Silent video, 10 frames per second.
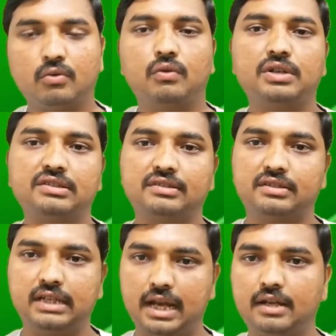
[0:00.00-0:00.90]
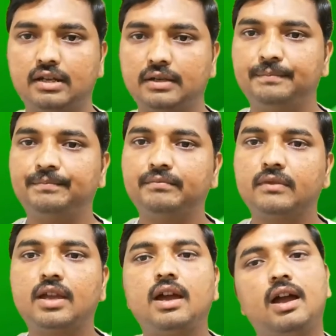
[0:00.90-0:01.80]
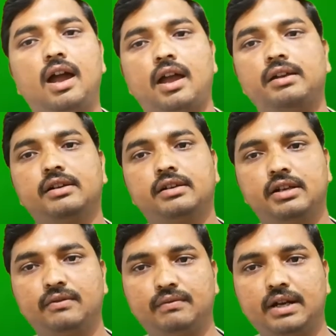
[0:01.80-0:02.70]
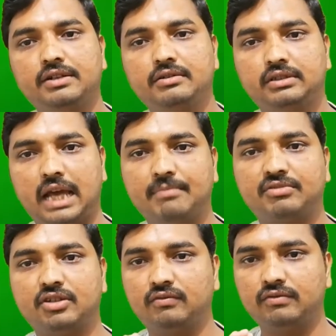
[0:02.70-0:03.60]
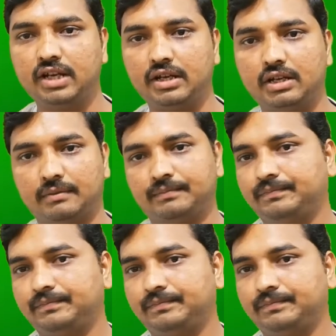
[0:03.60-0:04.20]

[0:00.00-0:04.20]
what is data, and different types of data.